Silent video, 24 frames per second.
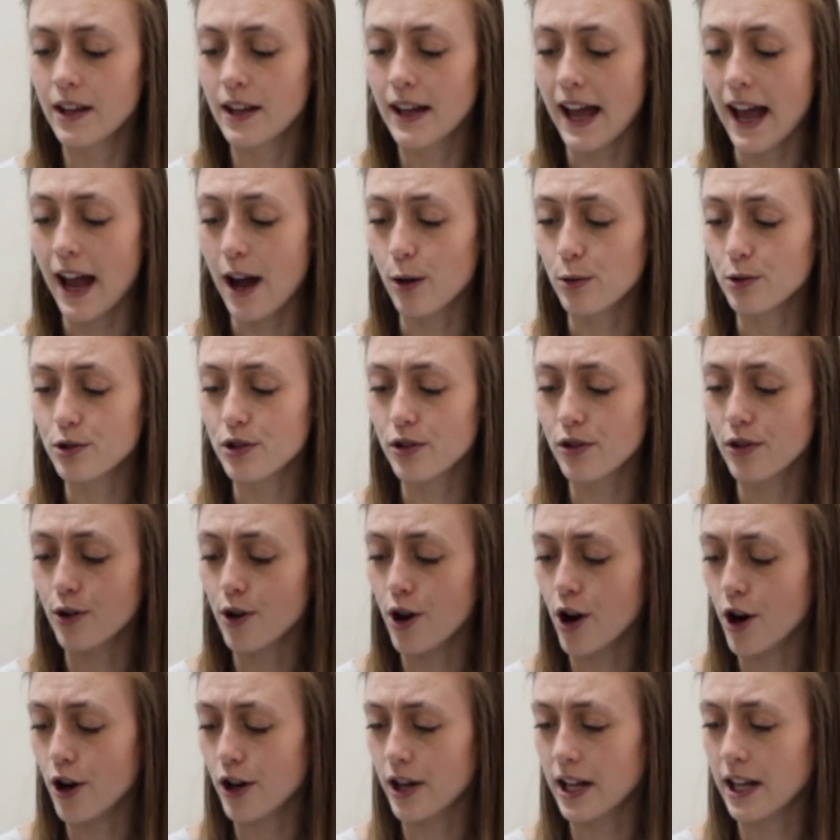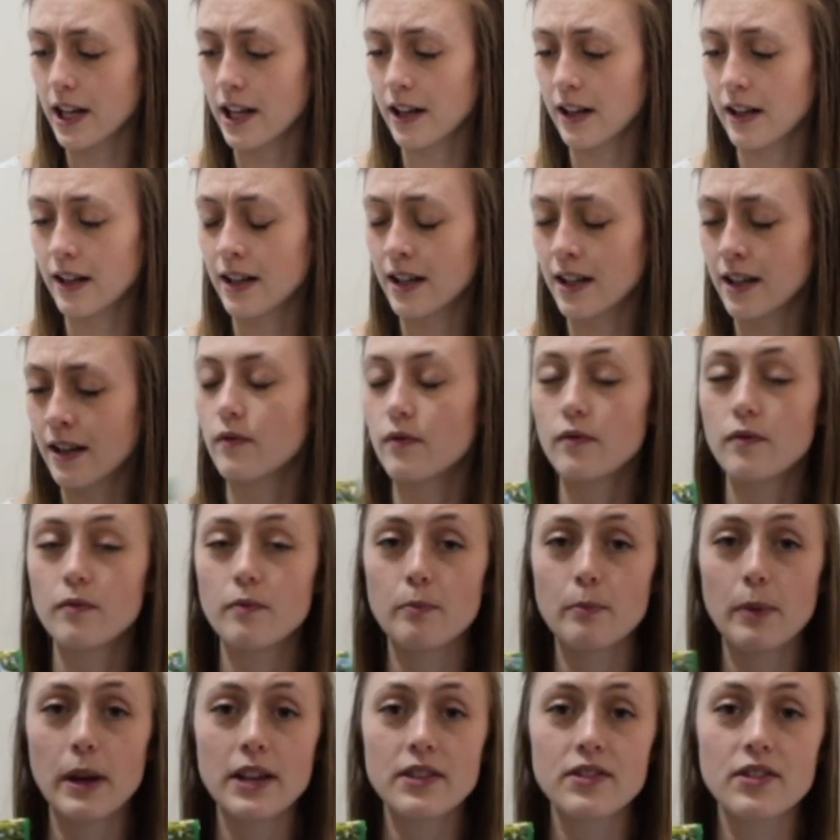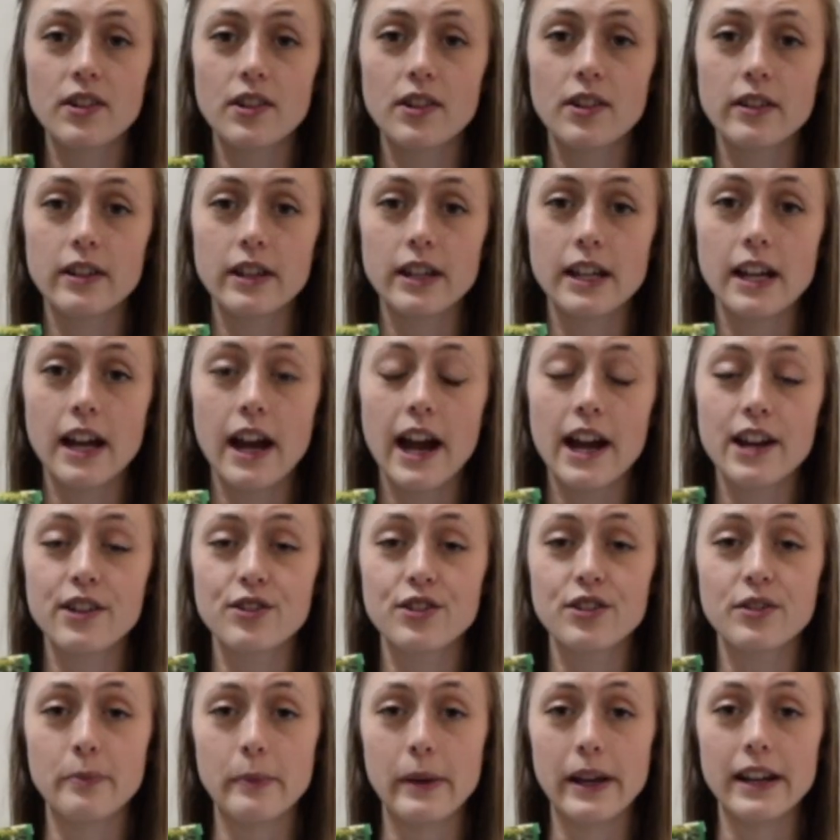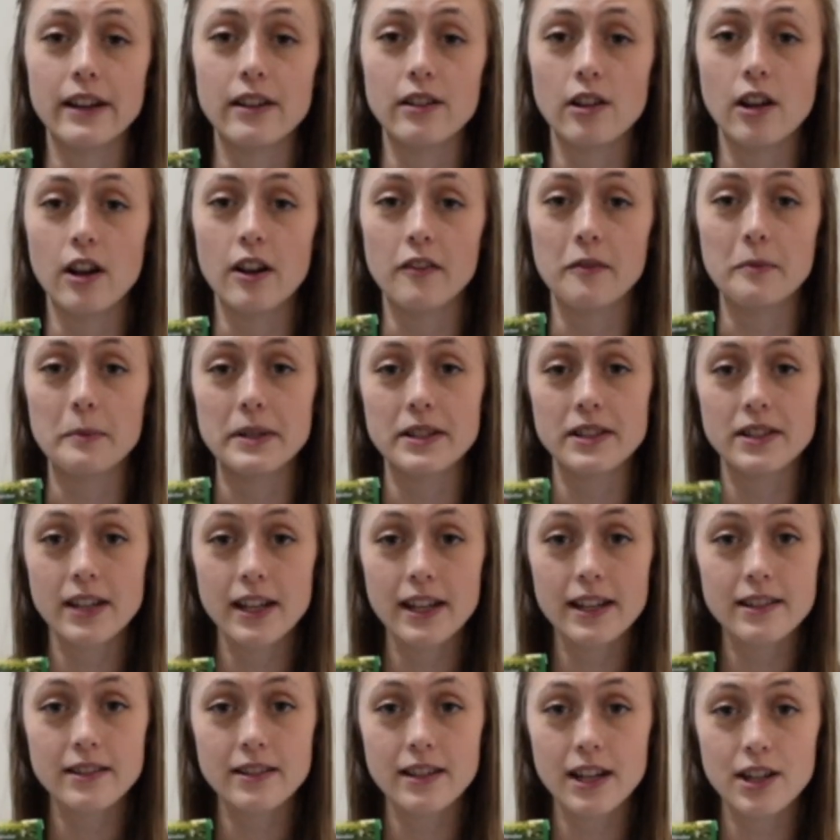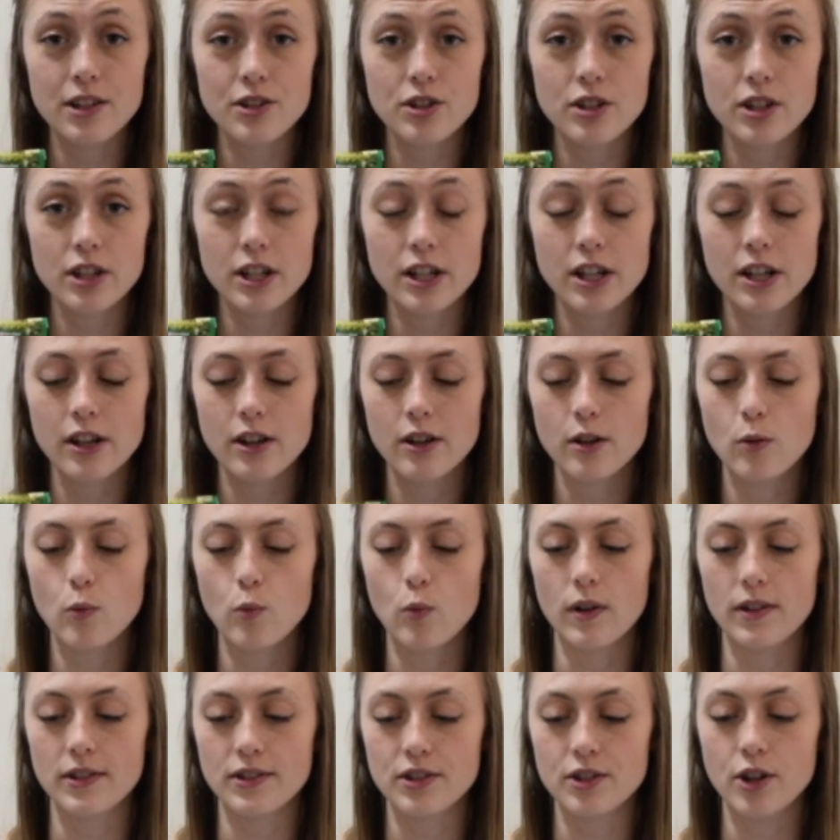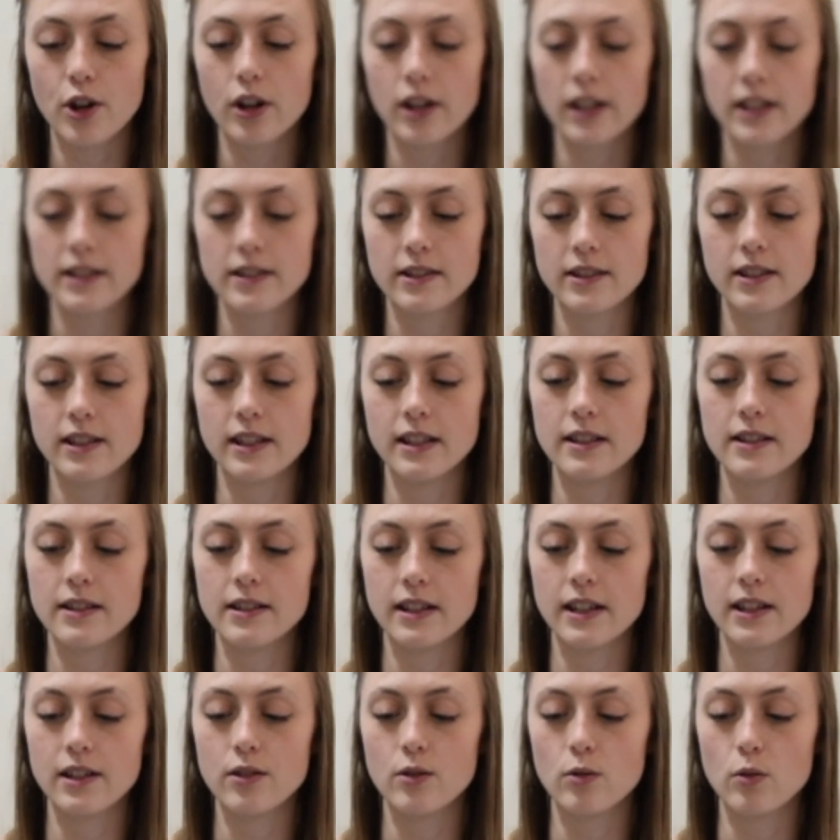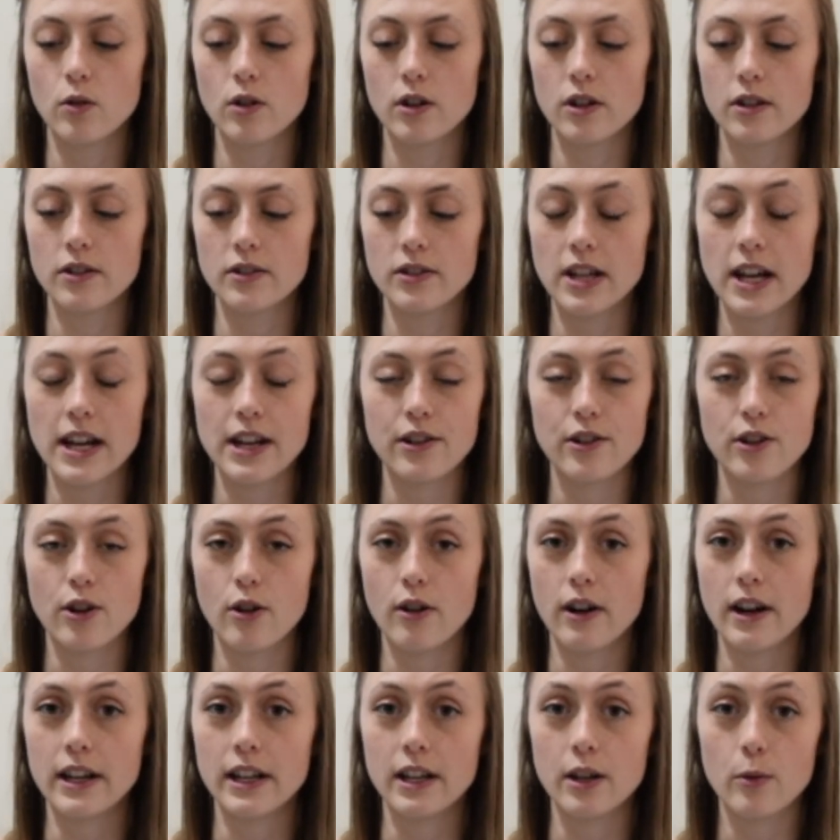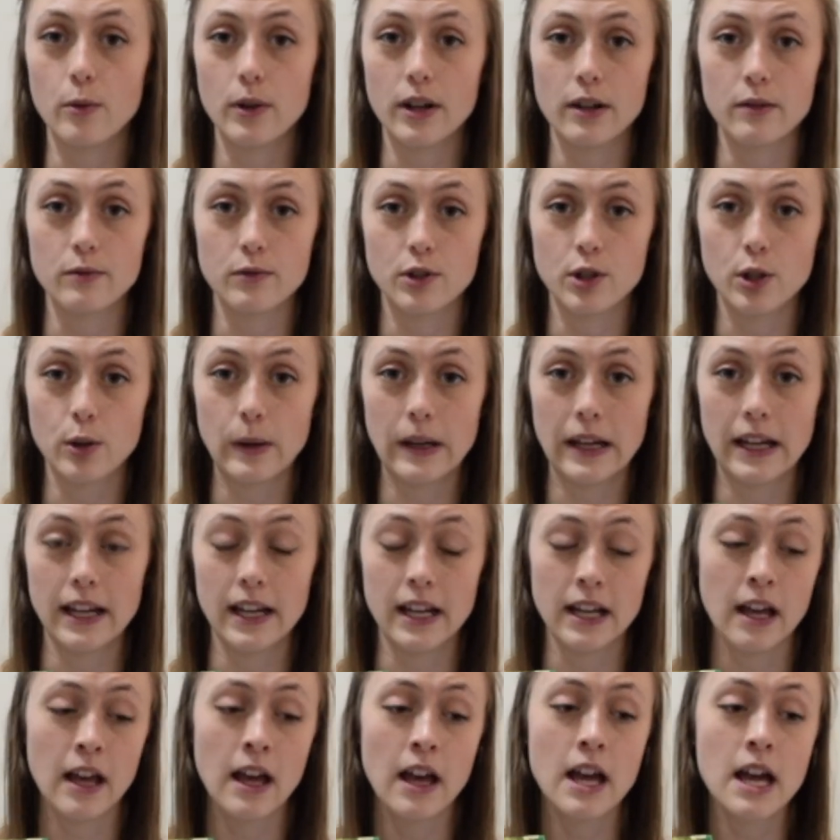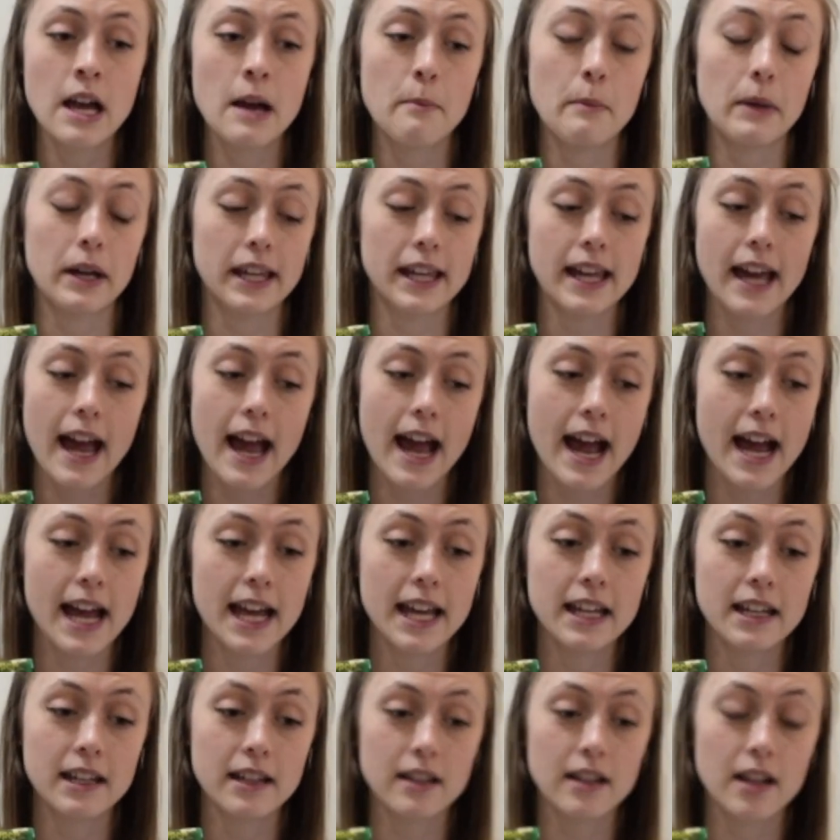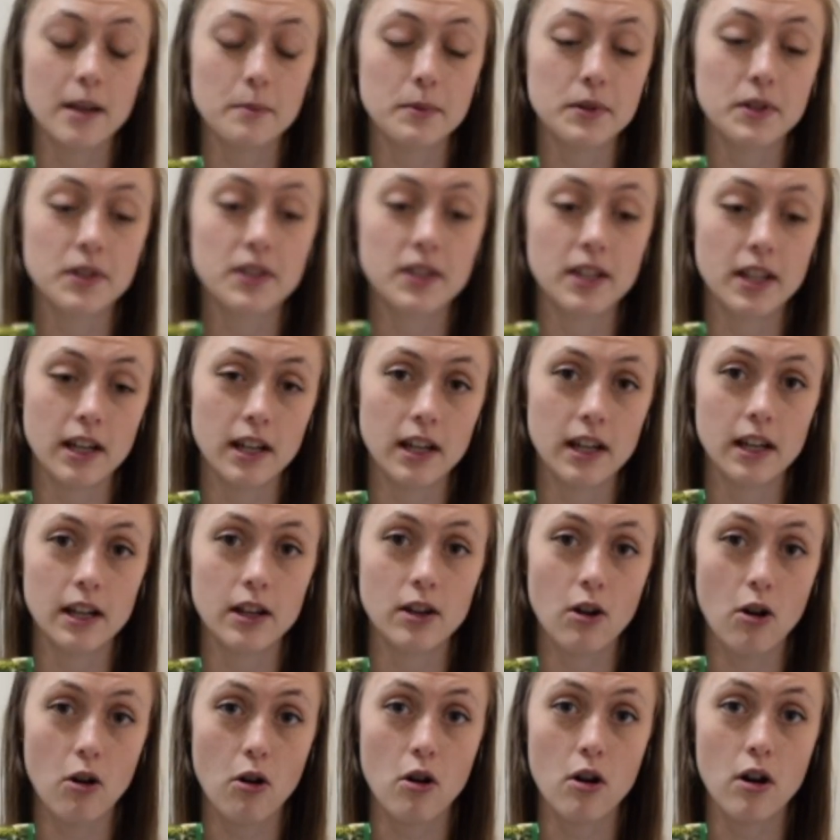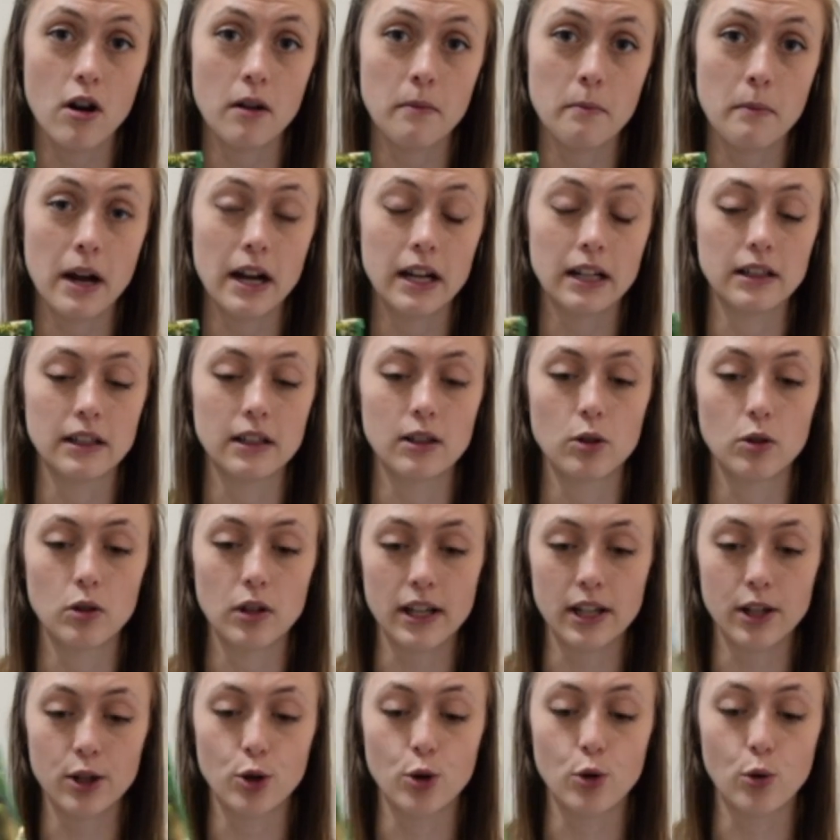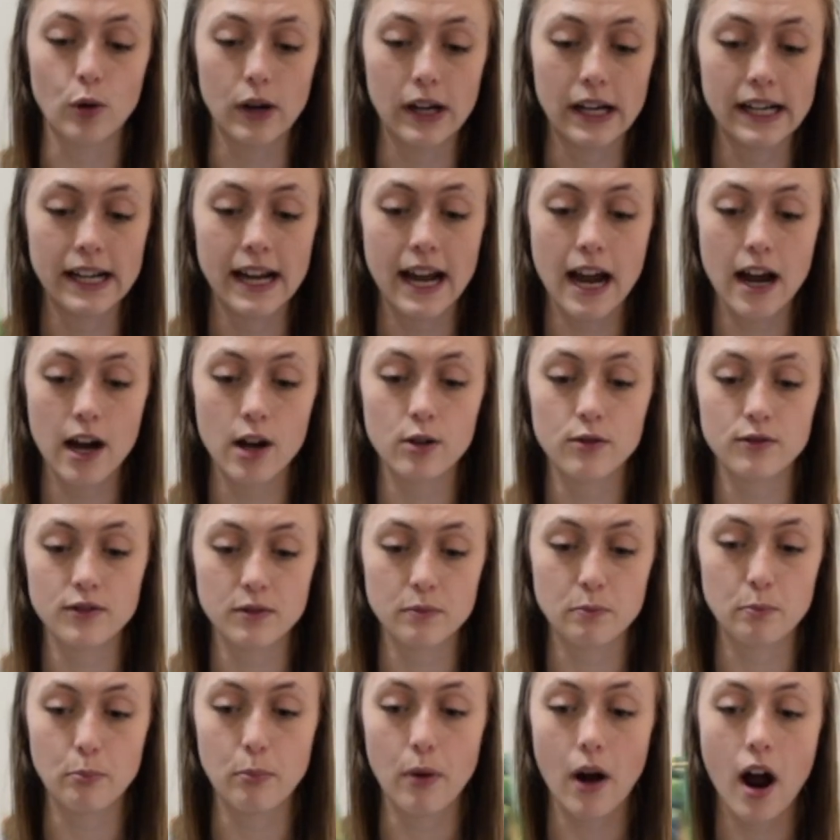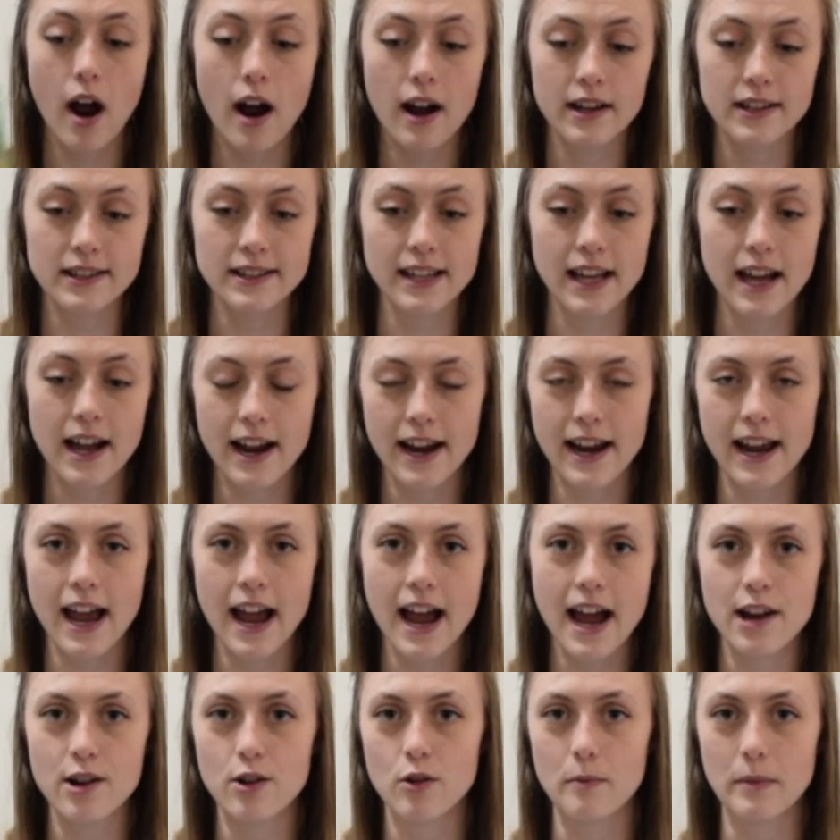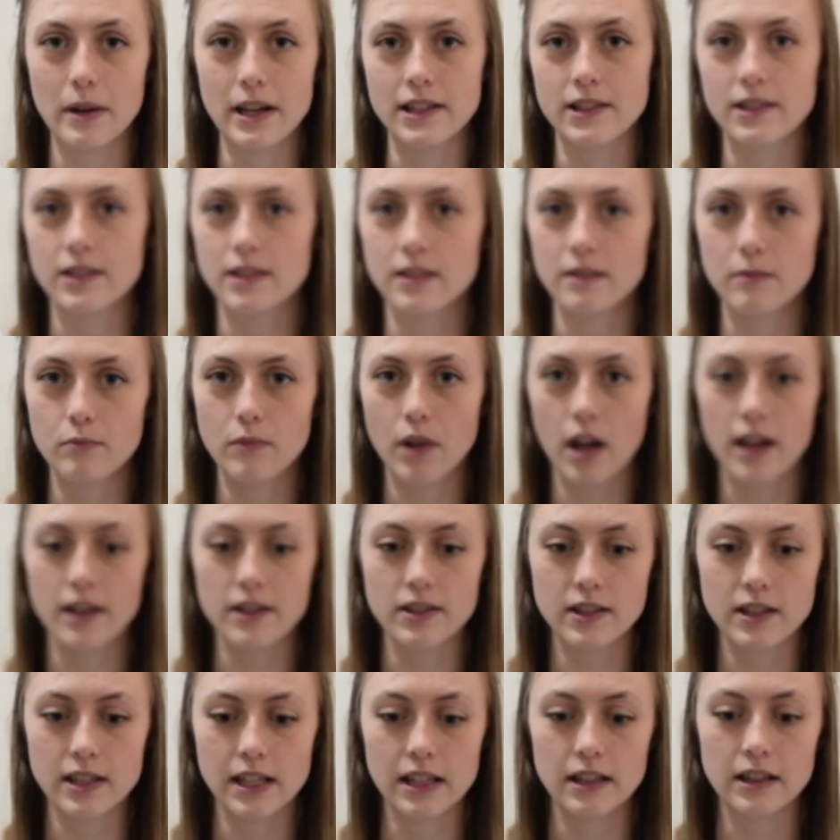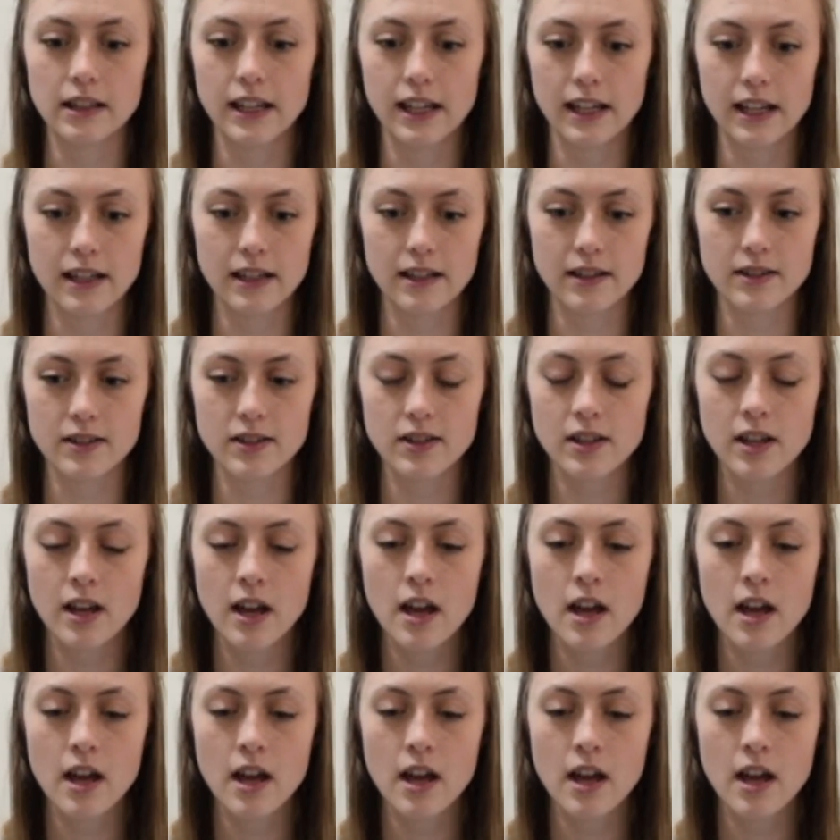out to the garden. Basically, I just made a lot of mistakes last year with starting the seeds indoors. I had no idea what I was doing. My cat ended up sitting on my little like greenhouse box that I had all my seedlings